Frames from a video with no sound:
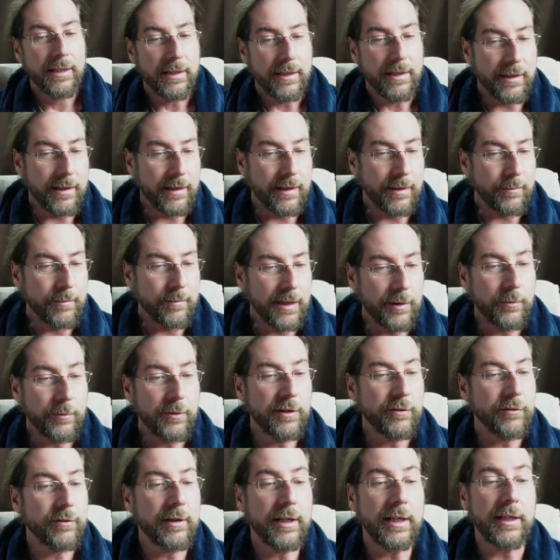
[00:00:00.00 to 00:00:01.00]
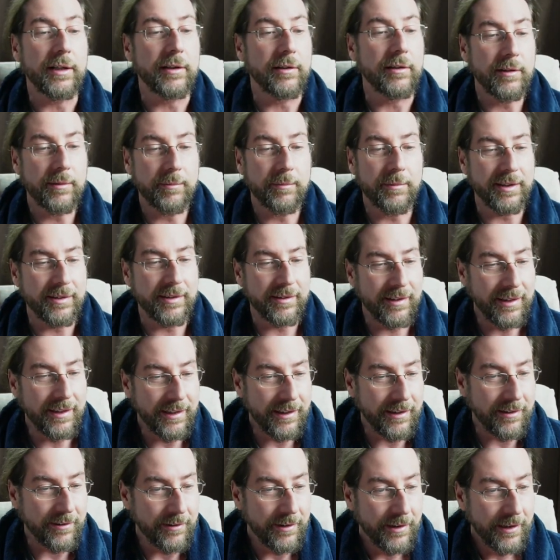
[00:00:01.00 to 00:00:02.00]
Um, I would have read it, but
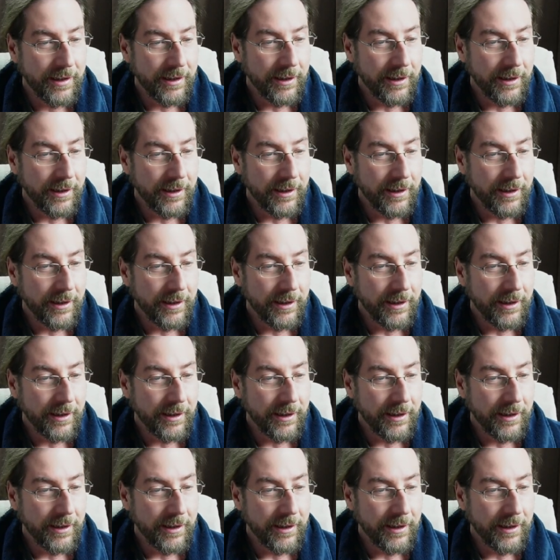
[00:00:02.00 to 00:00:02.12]
thank you.